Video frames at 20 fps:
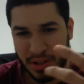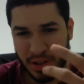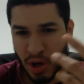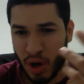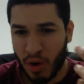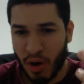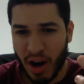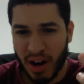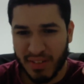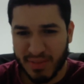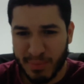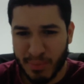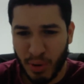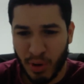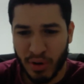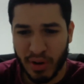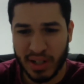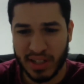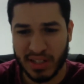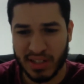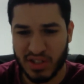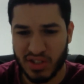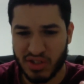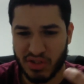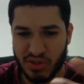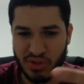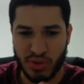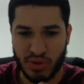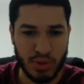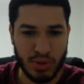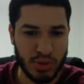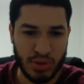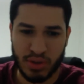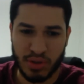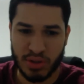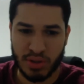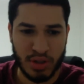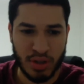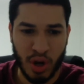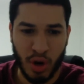go off more and just
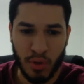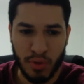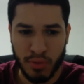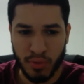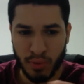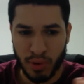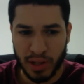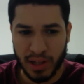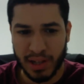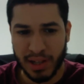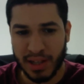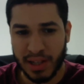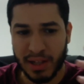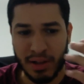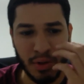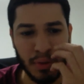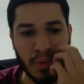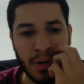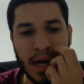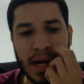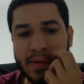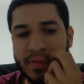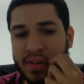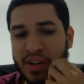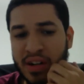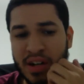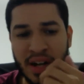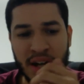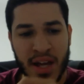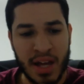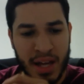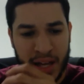go freely or whatever.